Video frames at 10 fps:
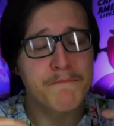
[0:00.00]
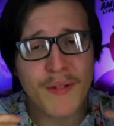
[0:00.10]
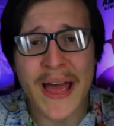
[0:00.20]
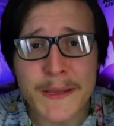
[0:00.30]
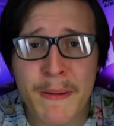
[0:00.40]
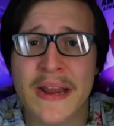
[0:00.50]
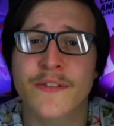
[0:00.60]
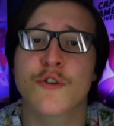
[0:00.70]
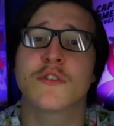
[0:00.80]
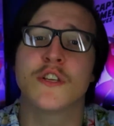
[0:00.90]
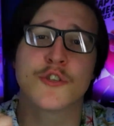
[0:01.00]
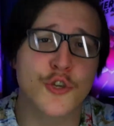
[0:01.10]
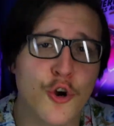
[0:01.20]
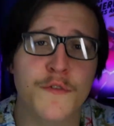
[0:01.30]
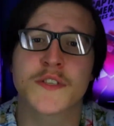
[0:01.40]
Black Panther
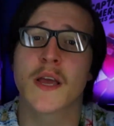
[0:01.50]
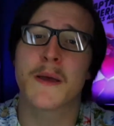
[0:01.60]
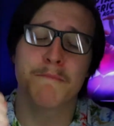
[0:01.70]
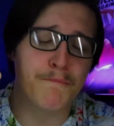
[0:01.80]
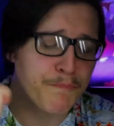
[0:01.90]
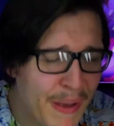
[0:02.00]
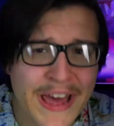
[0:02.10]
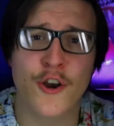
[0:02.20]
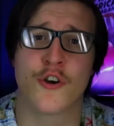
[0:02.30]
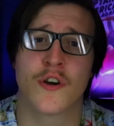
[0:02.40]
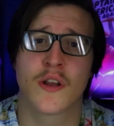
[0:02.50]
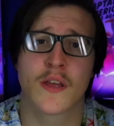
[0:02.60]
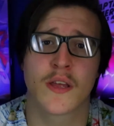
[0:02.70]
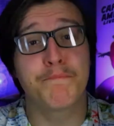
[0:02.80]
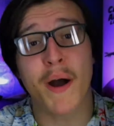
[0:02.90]
deserves better.
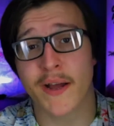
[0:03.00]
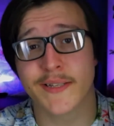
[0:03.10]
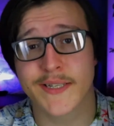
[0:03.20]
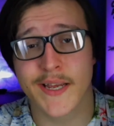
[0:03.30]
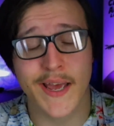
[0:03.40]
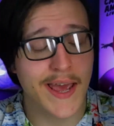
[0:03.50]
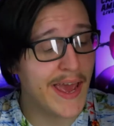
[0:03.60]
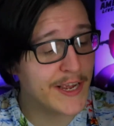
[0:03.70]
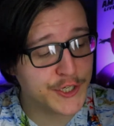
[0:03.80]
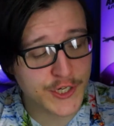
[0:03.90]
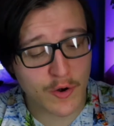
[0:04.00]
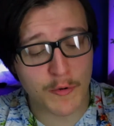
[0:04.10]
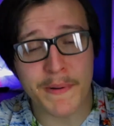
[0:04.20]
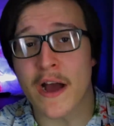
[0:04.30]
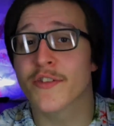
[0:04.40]
But a show
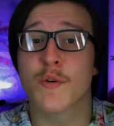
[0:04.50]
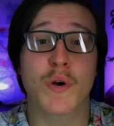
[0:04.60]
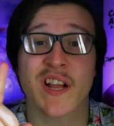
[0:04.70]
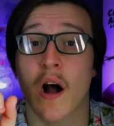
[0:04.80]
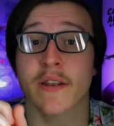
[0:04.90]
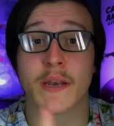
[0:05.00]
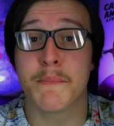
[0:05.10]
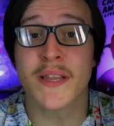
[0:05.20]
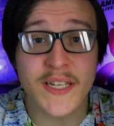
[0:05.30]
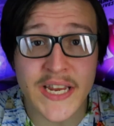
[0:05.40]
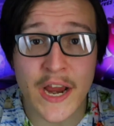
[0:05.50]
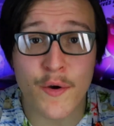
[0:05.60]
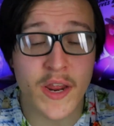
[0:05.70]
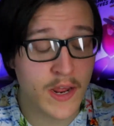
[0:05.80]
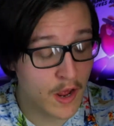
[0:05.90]
about the Wakandan
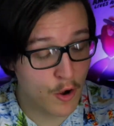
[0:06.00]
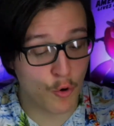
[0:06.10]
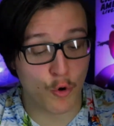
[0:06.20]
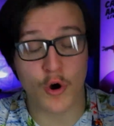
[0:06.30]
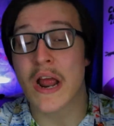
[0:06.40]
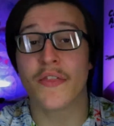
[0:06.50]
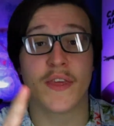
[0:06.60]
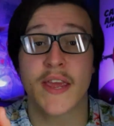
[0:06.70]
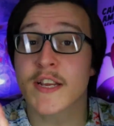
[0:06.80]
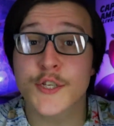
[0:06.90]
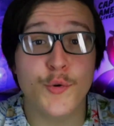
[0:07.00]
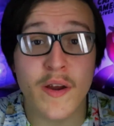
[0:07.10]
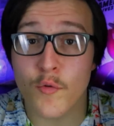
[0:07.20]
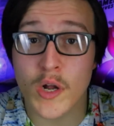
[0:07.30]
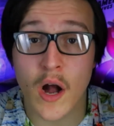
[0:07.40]
military, or the history
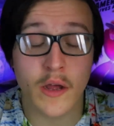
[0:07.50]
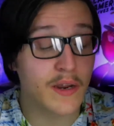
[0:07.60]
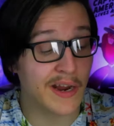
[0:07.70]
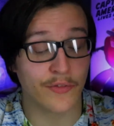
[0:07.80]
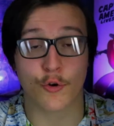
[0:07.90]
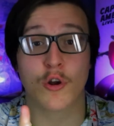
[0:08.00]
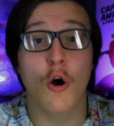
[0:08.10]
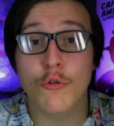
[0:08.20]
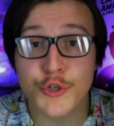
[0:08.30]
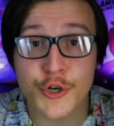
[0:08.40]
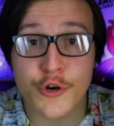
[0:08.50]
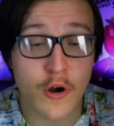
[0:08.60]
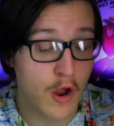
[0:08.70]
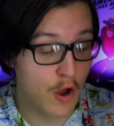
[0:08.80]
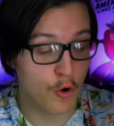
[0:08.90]
of Wakanda and their
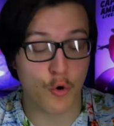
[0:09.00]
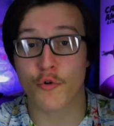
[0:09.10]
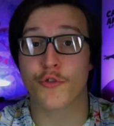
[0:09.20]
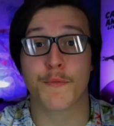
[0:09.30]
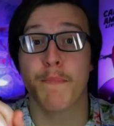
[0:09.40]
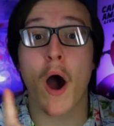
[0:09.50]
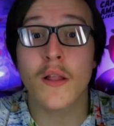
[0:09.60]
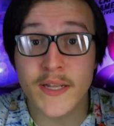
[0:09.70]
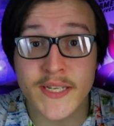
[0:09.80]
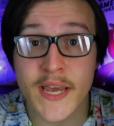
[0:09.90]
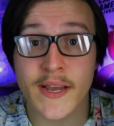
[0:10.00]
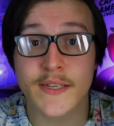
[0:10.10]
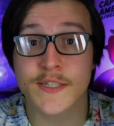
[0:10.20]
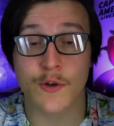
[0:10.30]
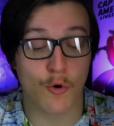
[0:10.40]
culture, or their
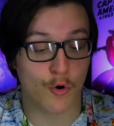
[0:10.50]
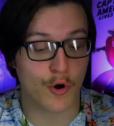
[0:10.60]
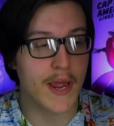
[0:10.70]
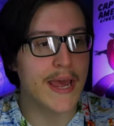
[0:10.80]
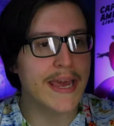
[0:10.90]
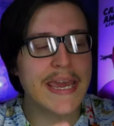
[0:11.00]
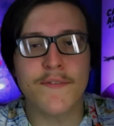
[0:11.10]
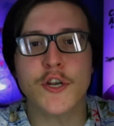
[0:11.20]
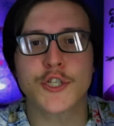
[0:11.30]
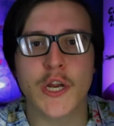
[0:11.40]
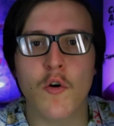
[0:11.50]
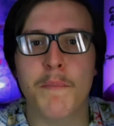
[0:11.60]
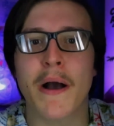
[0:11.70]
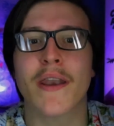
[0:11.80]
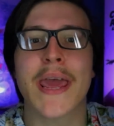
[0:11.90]
politics, or even a show
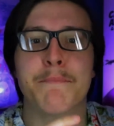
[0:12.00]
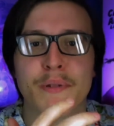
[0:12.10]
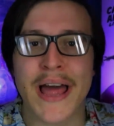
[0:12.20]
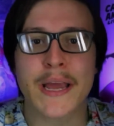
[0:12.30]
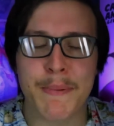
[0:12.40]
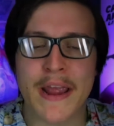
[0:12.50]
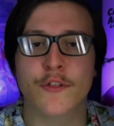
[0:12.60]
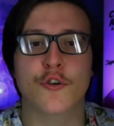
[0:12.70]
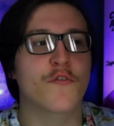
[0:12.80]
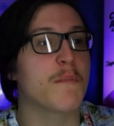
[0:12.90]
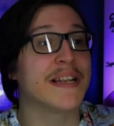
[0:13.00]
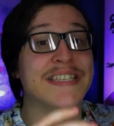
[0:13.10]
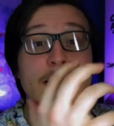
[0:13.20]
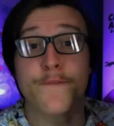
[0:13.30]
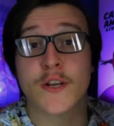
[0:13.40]
about a Black Panther from a
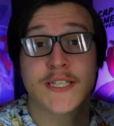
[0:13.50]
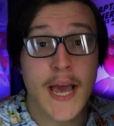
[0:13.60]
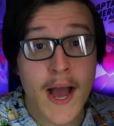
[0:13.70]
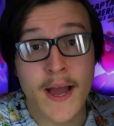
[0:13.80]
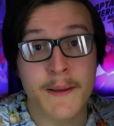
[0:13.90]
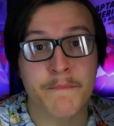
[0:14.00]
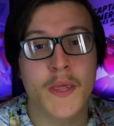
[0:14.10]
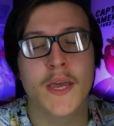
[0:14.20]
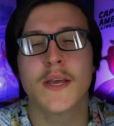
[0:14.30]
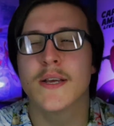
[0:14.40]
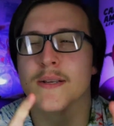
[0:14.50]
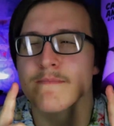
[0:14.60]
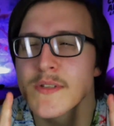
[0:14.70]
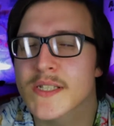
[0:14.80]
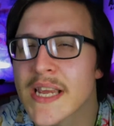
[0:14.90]
different time
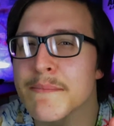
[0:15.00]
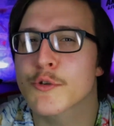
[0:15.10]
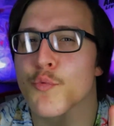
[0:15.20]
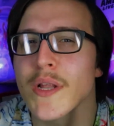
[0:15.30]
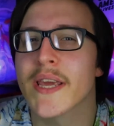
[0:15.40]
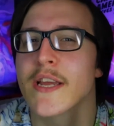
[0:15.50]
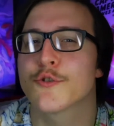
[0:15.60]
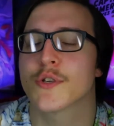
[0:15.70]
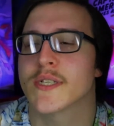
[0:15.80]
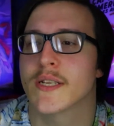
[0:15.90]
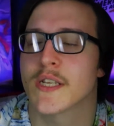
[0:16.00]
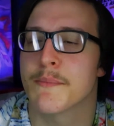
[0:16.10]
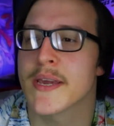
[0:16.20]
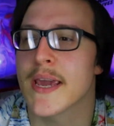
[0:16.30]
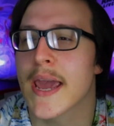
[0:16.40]
seems really interesting to
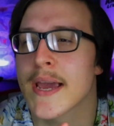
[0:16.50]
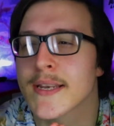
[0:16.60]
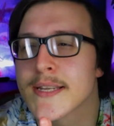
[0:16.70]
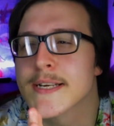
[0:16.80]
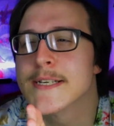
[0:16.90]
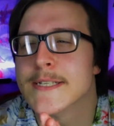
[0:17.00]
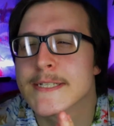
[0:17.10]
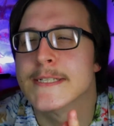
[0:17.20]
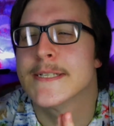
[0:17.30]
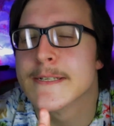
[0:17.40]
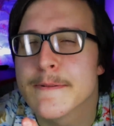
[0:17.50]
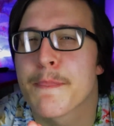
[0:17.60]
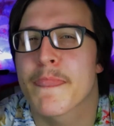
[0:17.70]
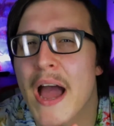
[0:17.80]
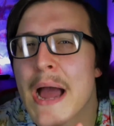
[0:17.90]
me, and
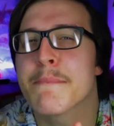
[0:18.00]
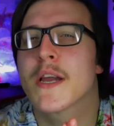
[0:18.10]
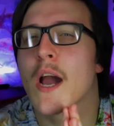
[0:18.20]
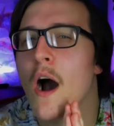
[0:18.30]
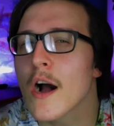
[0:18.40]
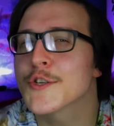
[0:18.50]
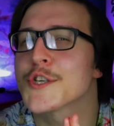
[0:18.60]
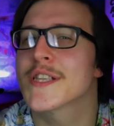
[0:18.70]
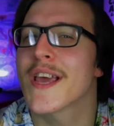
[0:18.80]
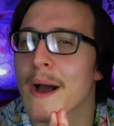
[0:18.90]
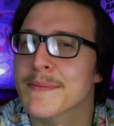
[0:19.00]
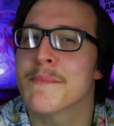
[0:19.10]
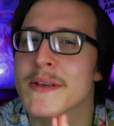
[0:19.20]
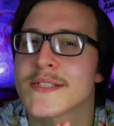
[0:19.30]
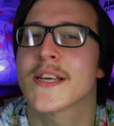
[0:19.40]
I'm cautiously
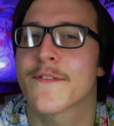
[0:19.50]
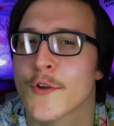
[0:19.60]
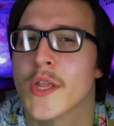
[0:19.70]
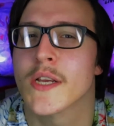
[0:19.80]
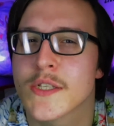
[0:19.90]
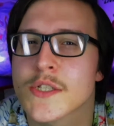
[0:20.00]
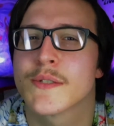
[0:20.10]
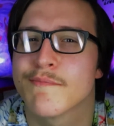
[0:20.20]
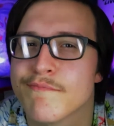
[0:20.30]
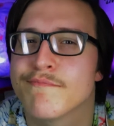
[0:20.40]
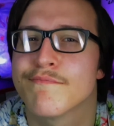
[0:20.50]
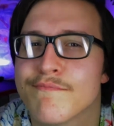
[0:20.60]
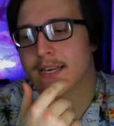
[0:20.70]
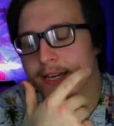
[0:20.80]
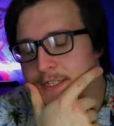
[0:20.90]
optimistic for this.
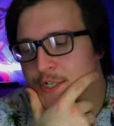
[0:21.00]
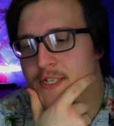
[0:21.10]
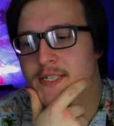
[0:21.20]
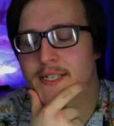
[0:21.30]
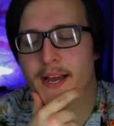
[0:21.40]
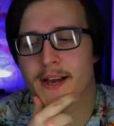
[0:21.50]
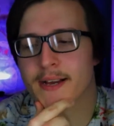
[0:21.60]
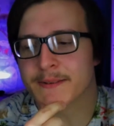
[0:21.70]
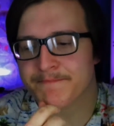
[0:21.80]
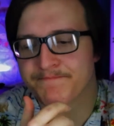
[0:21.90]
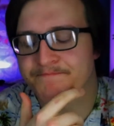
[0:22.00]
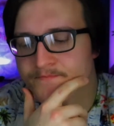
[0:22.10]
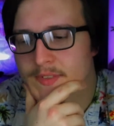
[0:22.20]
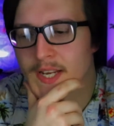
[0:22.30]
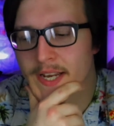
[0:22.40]
It just
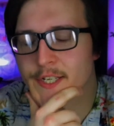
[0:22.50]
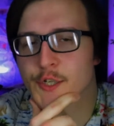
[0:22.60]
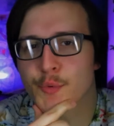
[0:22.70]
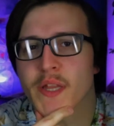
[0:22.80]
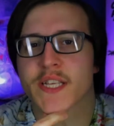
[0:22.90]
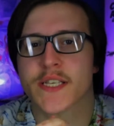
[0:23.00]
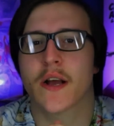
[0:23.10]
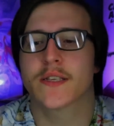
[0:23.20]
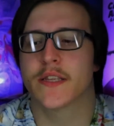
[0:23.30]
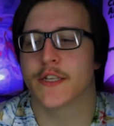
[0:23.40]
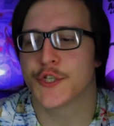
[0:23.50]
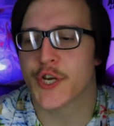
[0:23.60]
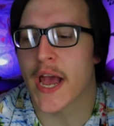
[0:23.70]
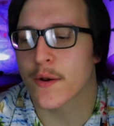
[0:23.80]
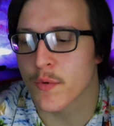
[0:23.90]
really sucks that
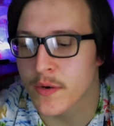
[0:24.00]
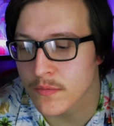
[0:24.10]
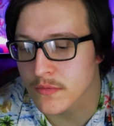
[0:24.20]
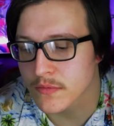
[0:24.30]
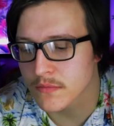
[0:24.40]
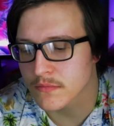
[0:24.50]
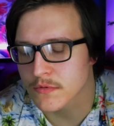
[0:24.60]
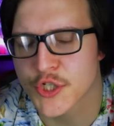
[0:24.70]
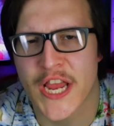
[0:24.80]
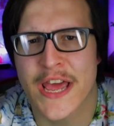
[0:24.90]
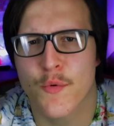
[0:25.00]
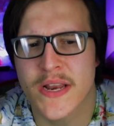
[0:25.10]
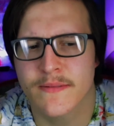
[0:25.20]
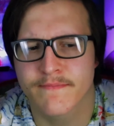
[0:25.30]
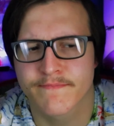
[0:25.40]
Justin
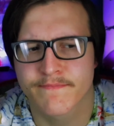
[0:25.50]
Chatwin?